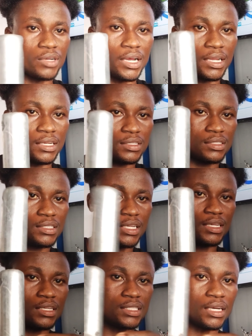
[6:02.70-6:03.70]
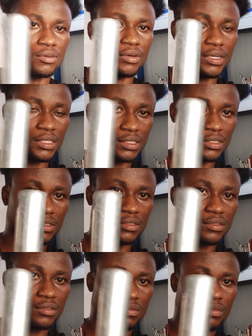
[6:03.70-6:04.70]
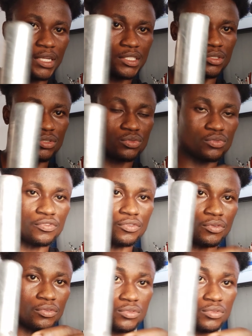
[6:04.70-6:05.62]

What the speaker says: can turn it around, but it won't fall.